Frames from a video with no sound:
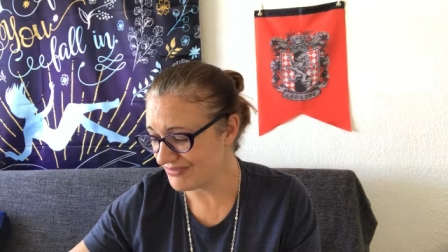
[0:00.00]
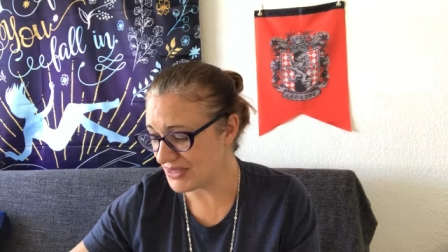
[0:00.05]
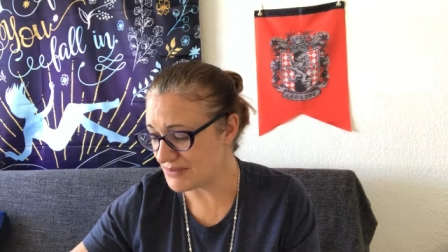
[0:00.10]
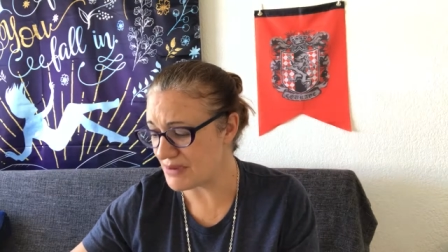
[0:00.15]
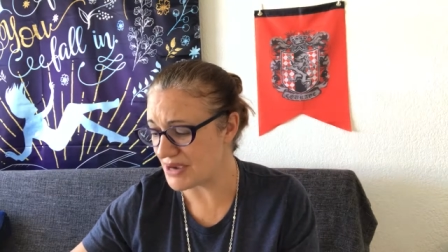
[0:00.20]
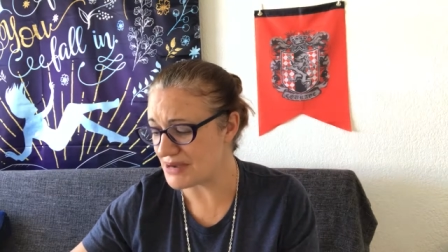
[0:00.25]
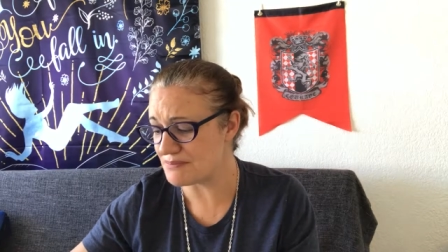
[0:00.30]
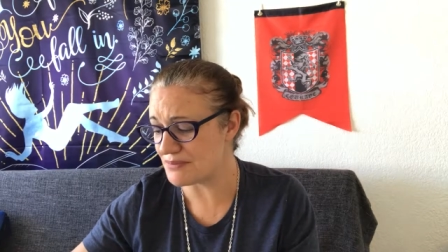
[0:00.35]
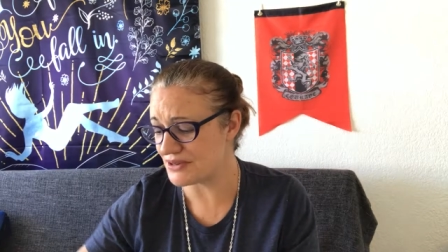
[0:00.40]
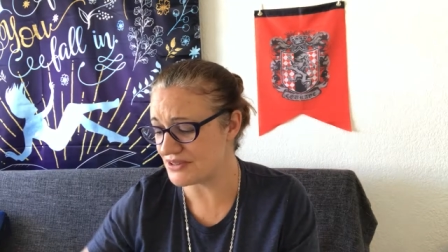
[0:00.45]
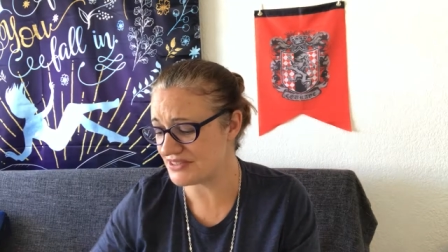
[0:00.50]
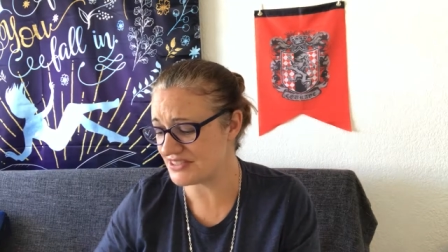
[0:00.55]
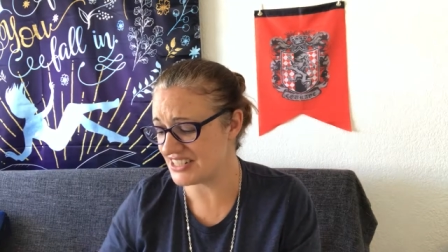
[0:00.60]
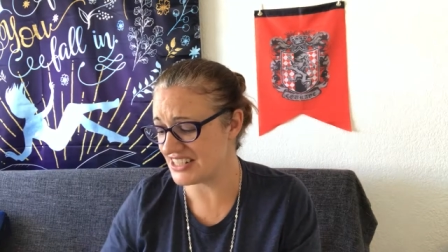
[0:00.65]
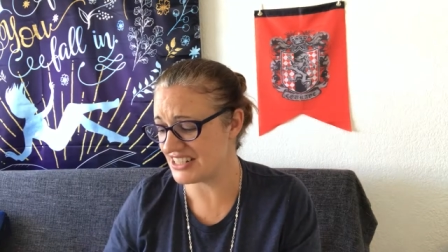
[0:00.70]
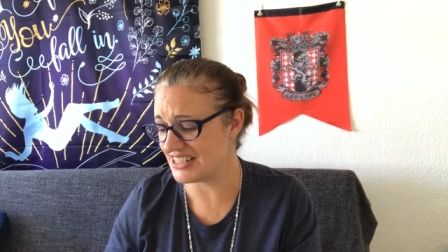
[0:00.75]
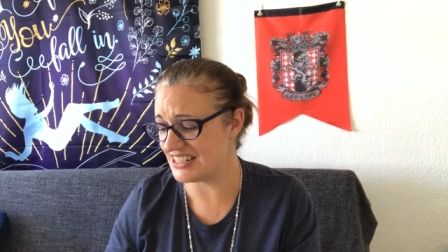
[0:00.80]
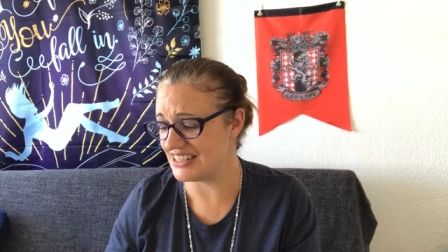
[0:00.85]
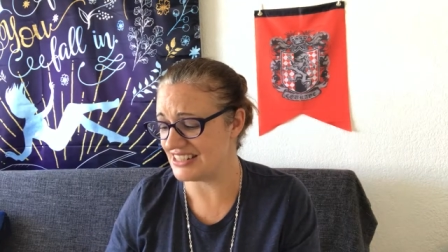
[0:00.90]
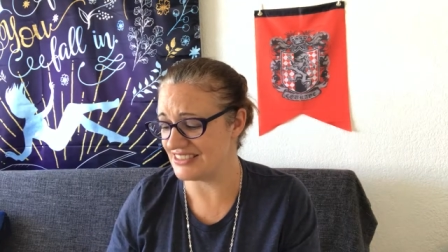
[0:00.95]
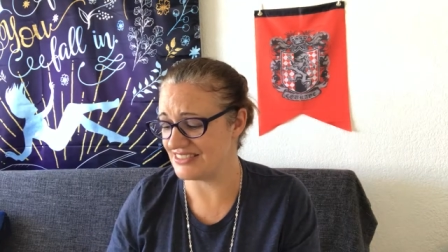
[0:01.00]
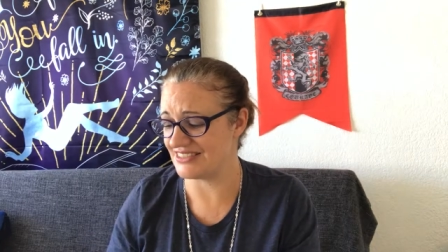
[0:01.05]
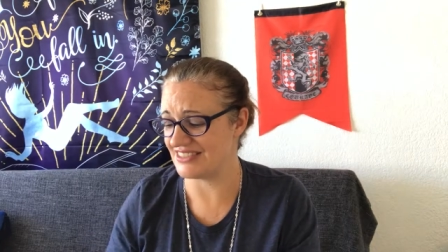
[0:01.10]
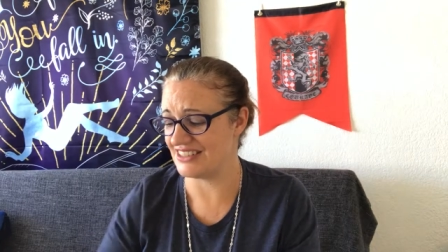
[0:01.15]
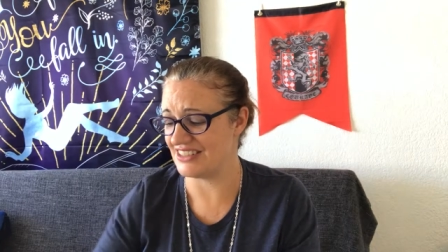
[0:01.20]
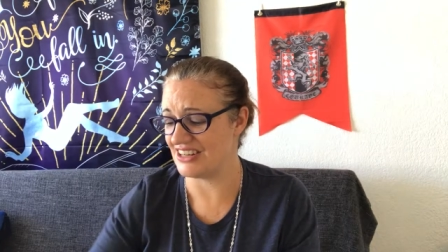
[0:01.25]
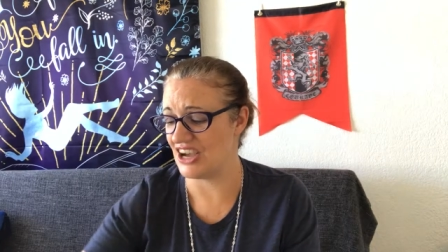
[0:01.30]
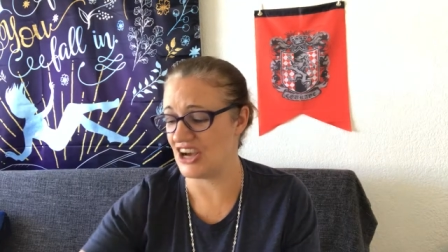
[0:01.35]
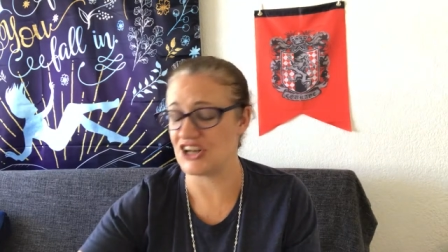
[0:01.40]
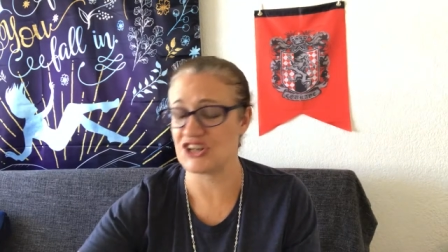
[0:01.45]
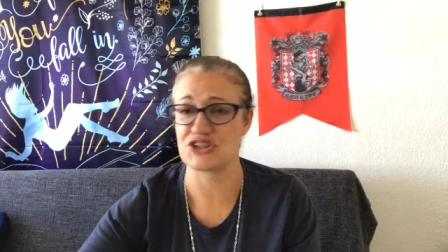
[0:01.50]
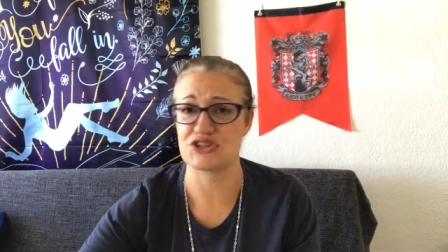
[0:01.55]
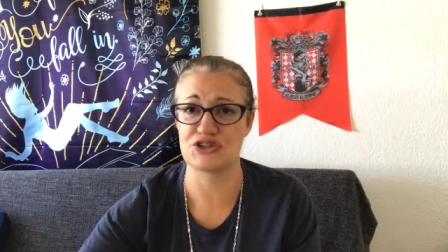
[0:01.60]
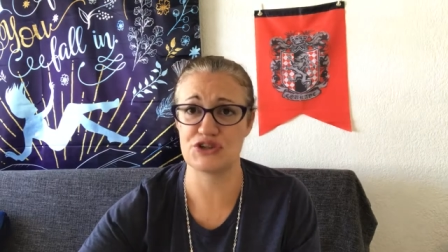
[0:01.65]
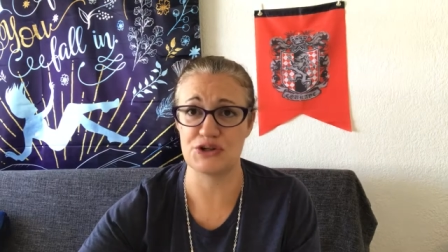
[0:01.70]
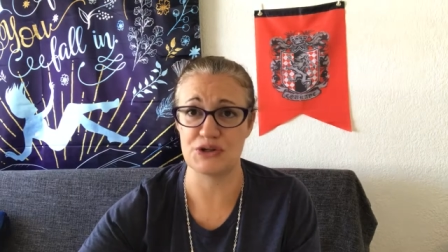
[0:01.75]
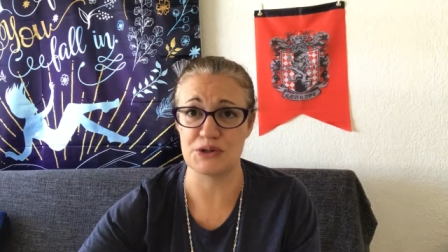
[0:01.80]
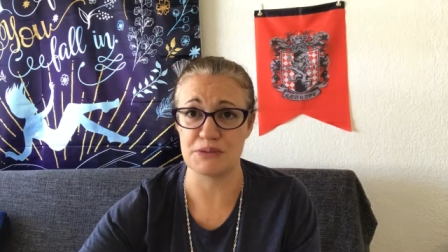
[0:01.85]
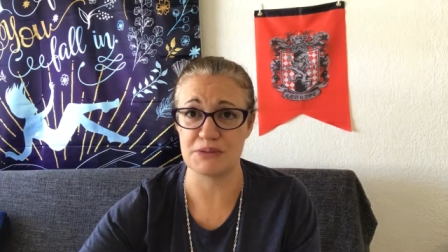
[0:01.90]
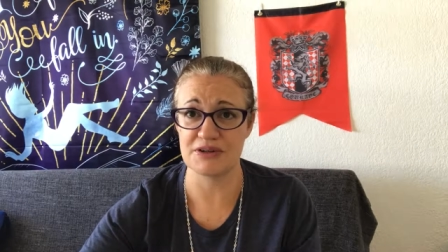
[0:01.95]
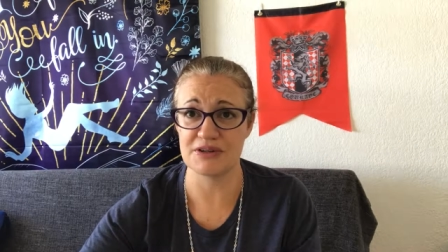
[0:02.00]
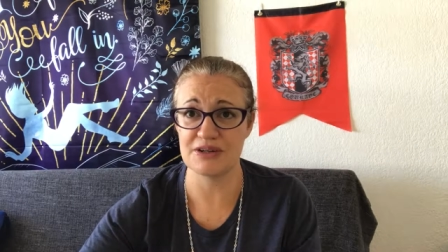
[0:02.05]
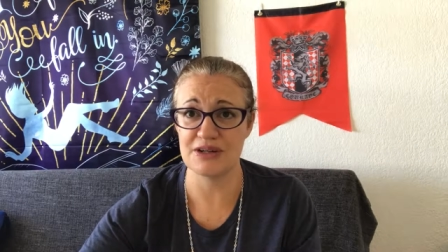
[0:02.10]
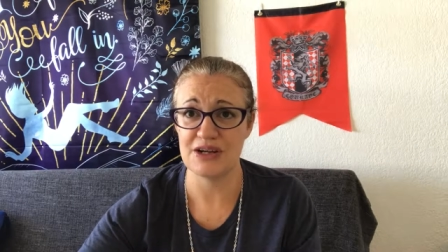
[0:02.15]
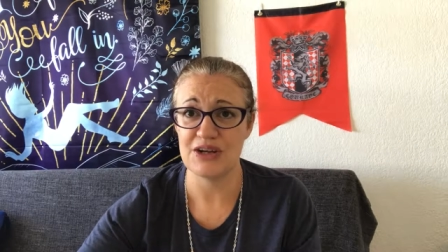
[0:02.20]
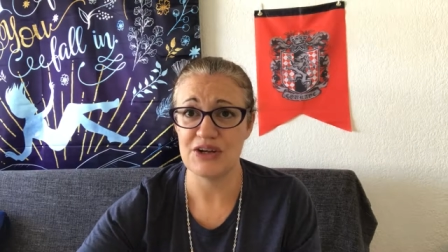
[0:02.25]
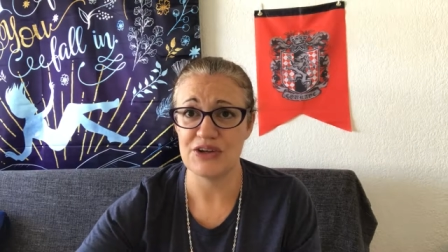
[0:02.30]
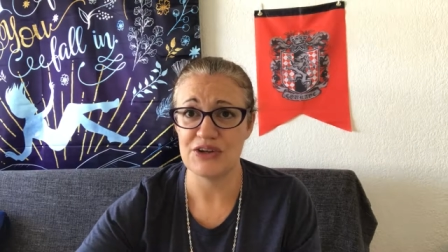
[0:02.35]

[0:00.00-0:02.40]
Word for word: My birthday is in October,